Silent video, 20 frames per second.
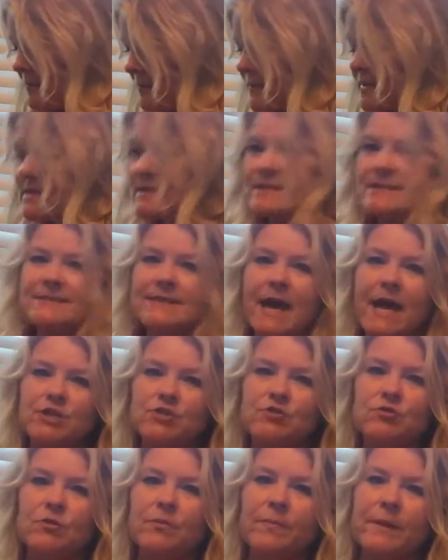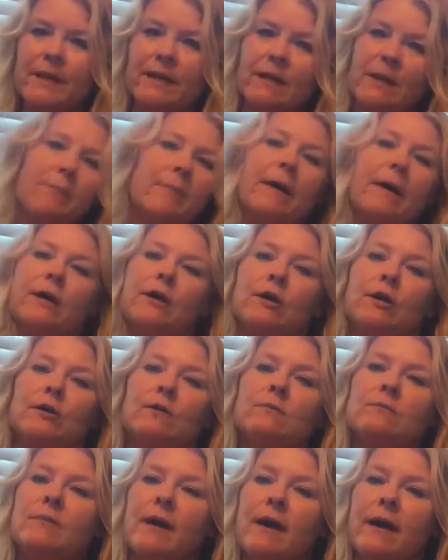This is natural peanut
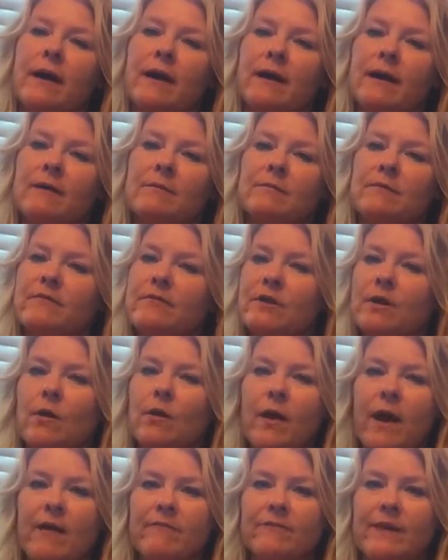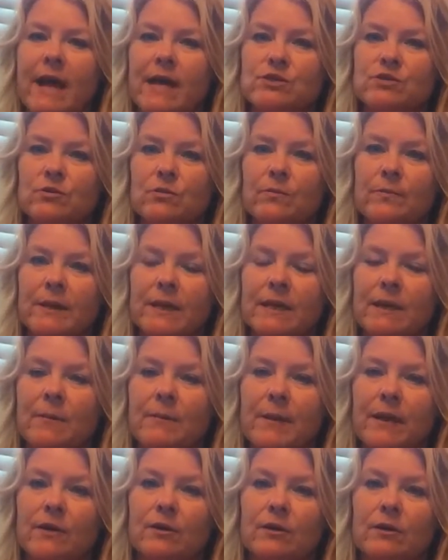butter. If you don't have natural peanut
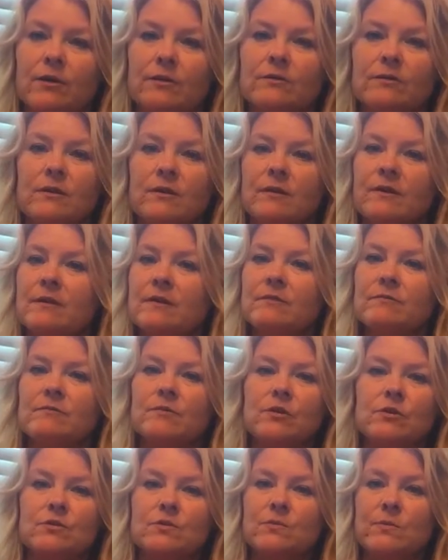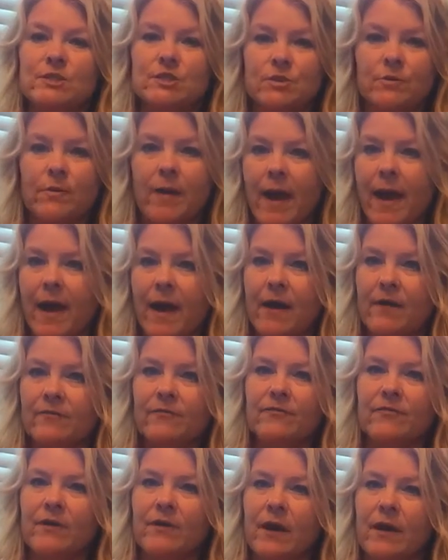butter, use what you have.
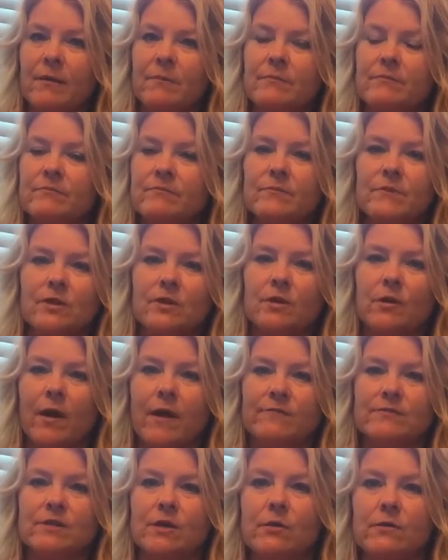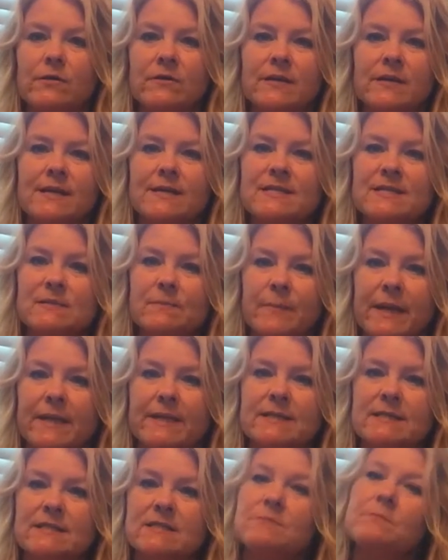You don't have to go to the
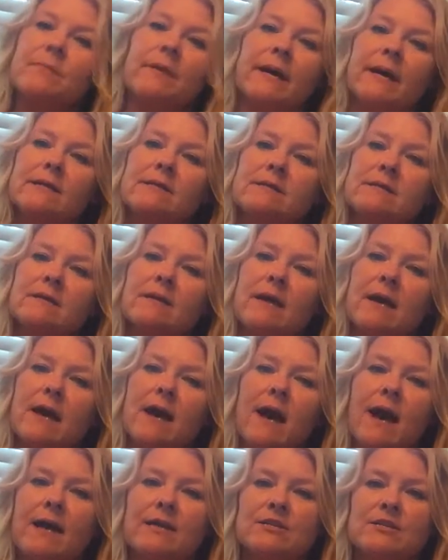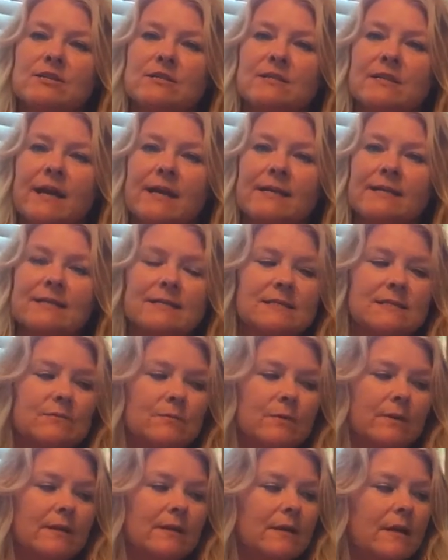expense, but I just like this
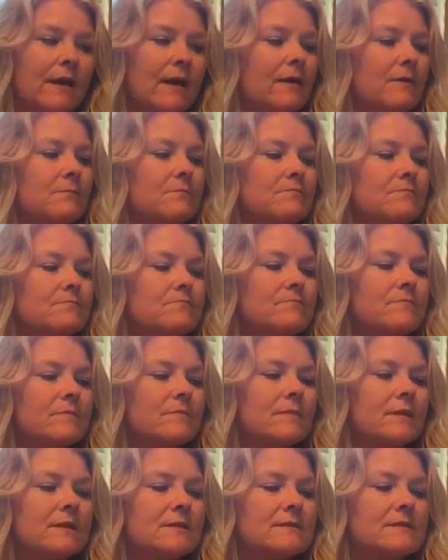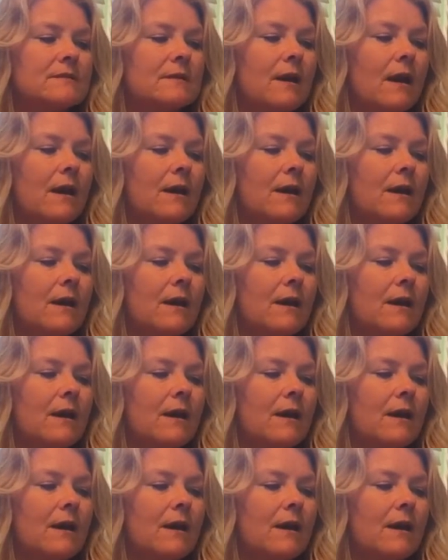one. It's